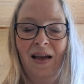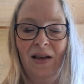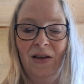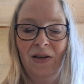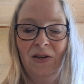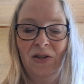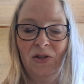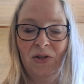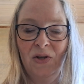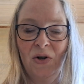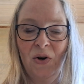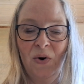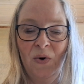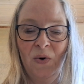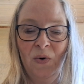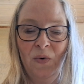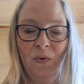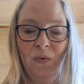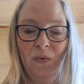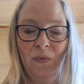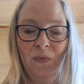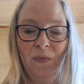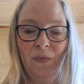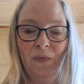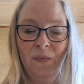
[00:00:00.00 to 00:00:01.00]

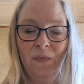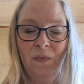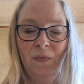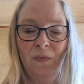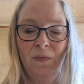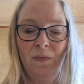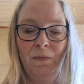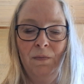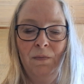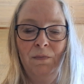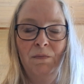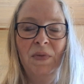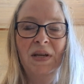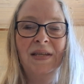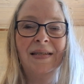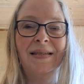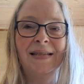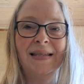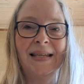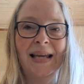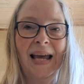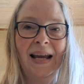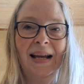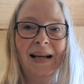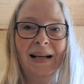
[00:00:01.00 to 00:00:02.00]
So
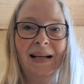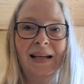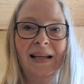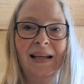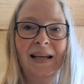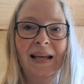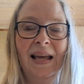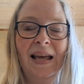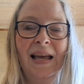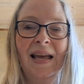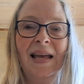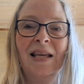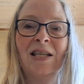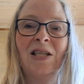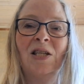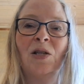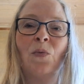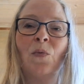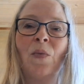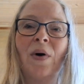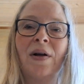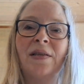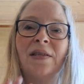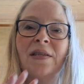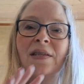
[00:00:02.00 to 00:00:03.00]
mistænkelig is
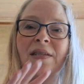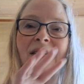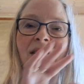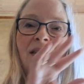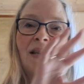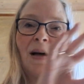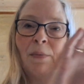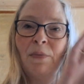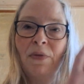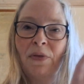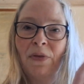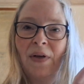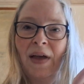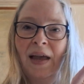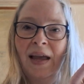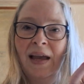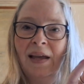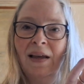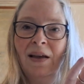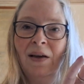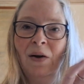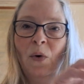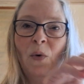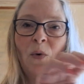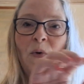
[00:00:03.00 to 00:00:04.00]
when
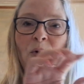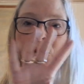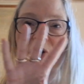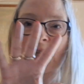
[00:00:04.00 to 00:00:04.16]
something or